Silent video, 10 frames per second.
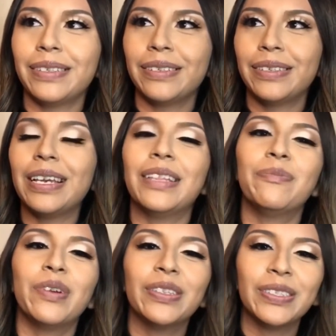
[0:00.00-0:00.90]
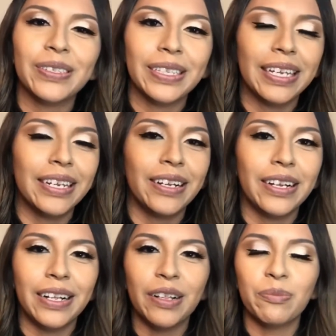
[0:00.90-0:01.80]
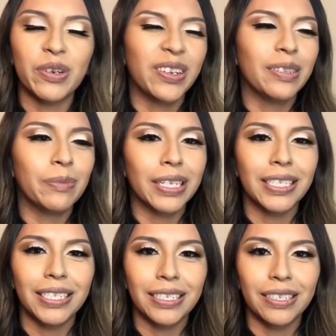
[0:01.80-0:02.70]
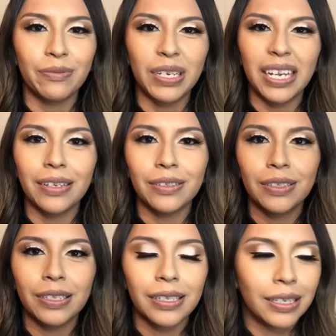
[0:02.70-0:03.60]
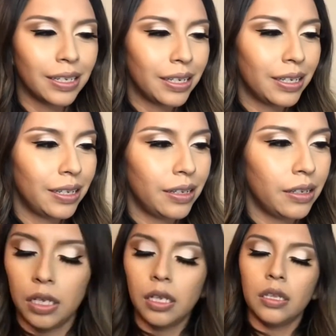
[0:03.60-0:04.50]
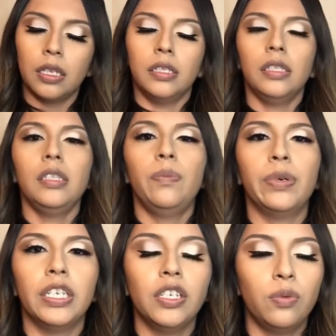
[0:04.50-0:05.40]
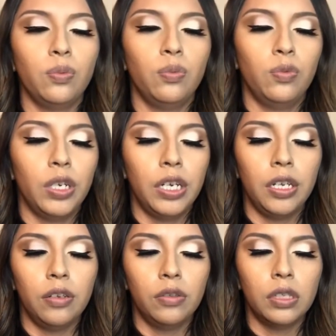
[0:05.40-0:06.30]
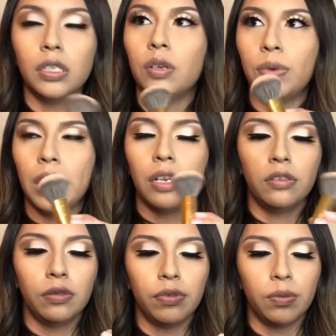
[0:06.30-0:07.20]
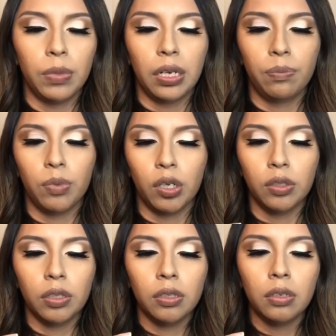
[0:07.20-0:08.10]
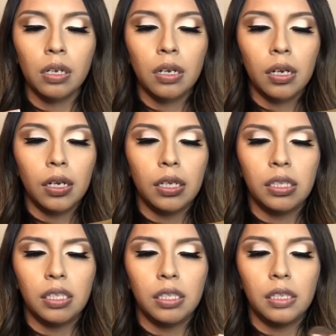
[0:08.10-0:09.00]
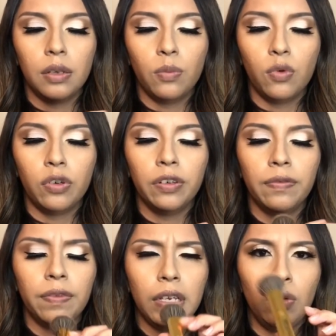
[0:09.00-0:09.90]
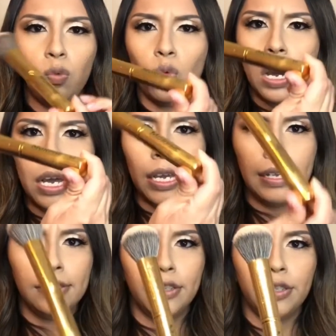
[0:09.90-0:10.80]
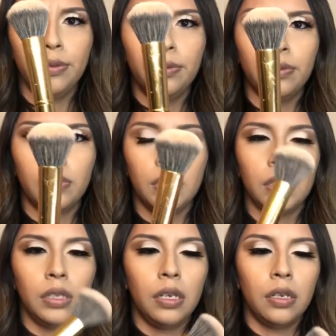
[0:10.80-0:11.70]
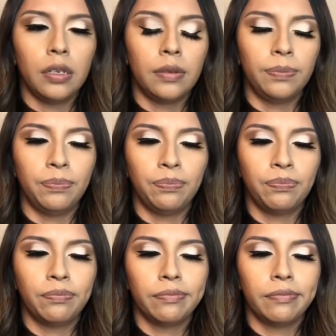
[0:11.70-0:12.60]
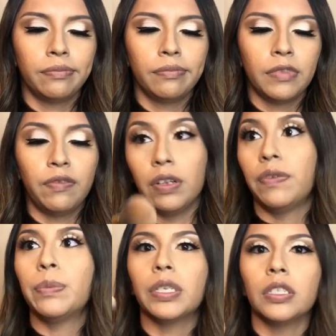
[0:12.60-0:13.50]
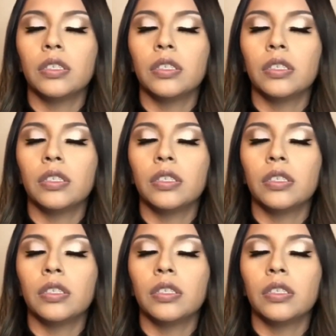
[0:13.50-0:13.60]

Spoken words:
Yeah, the bronzer, and then I'll put on the blush, the one I used. This is the brush we're gonna use. This is the one I used for my bronzer. It's the Morphe Y2. It's like a fluffy brush.